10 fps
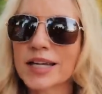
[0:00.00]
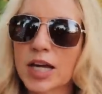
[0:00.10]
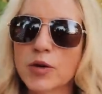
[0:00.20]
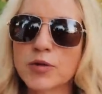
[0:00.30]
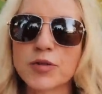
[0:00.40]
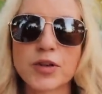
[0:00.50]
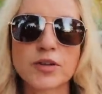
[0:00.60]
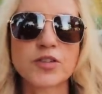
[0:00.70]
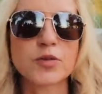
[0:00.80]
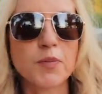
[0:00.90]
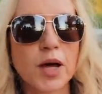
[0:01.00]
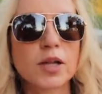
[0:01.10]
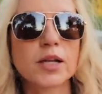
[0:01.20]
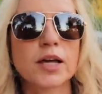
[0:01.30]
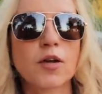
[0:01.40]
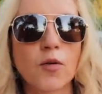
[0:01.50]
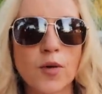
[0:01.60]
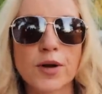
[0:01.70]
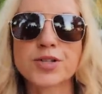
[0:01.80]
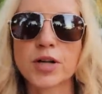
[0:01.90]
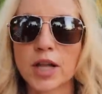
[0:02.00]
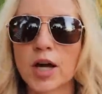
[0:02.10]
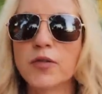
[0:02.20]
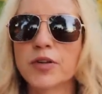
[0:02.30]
cones that smell like orange and clove